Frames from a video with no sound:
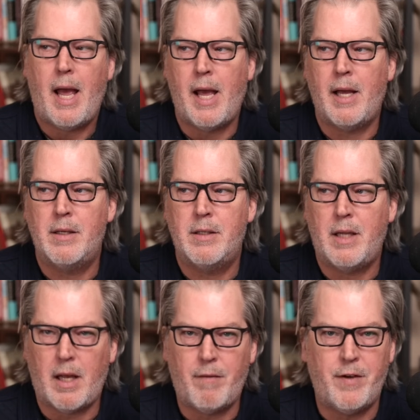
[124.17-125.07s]

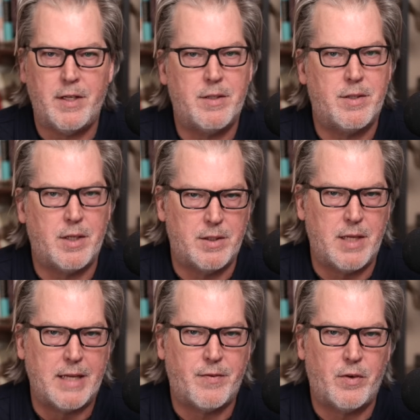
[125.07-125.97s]
And if it's
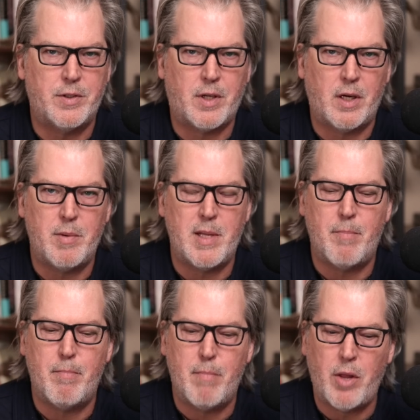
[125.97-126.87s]
successful, it's going to be
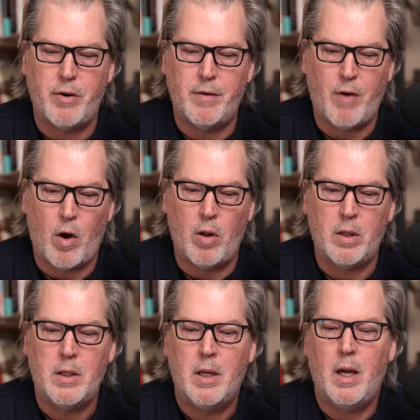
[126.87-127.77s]
the mother of
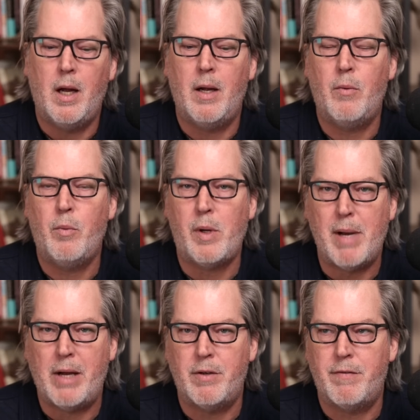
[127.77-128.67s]
all
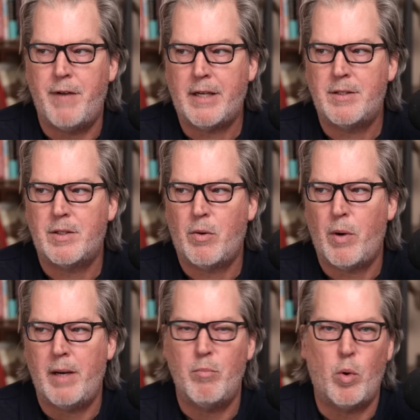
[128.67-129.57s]
rebound effects,
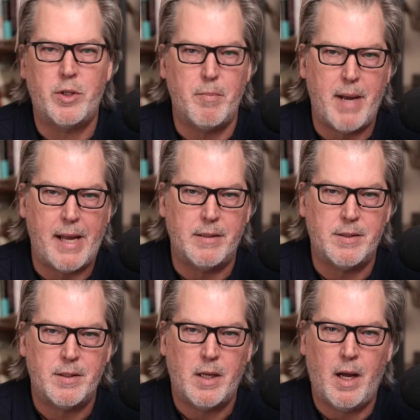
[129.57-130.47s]
creating more
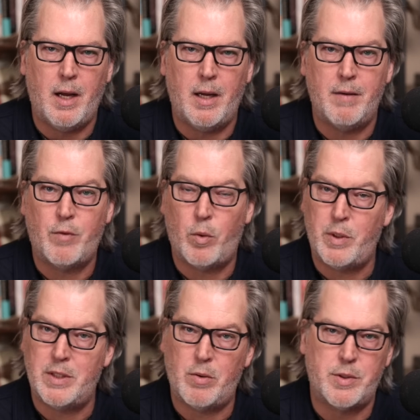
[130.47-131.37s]
demand for
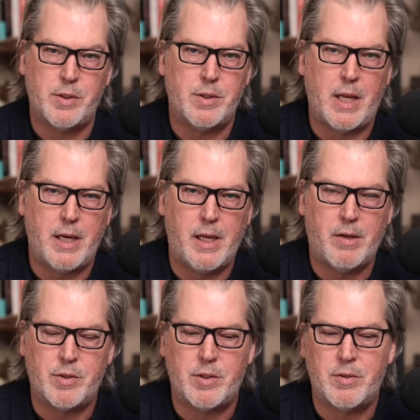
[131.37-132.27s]
resources and
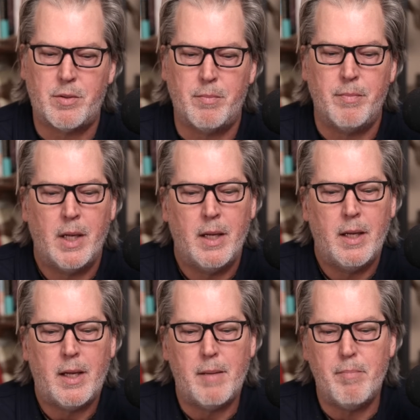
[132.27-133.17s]
ecosystem
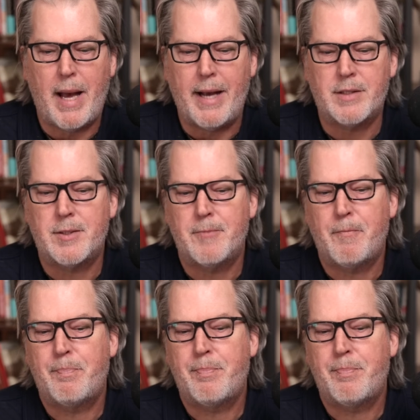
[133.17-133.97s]
impacts.